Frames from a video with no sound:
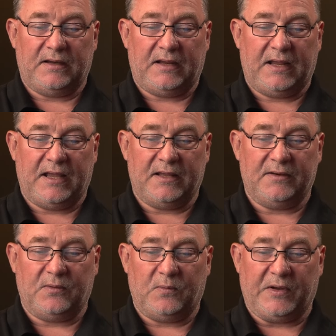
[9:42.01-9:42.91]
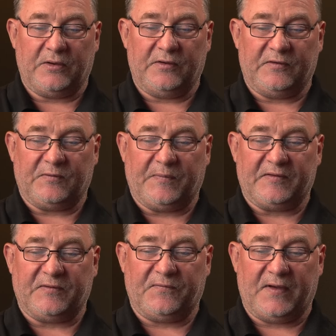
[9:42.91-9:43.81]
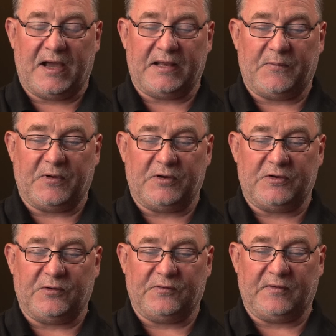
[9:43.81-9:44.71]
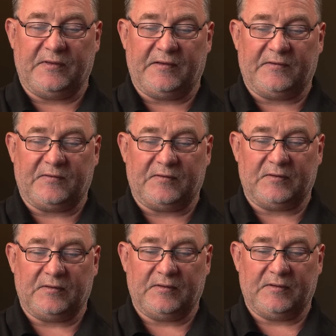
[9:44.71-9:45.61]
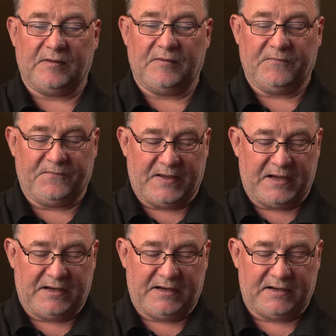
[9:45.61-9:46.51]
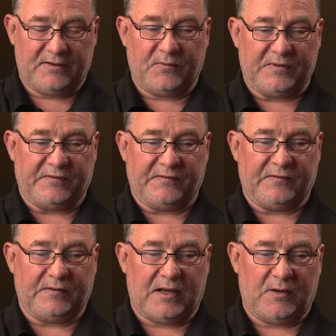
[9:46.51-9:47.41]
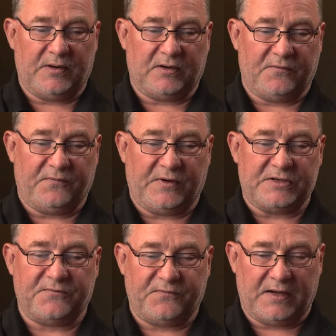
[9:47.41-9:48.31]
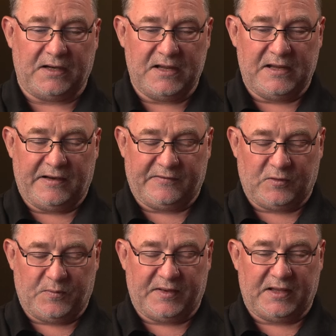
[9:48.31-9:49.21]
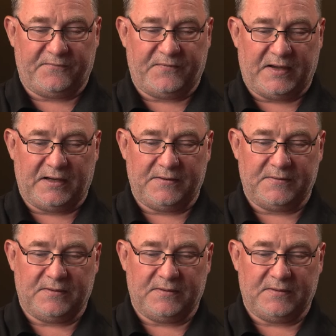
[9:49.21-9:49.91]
and we're going to specify that we're going to use this file here, which is our configuration file. Let's open that file.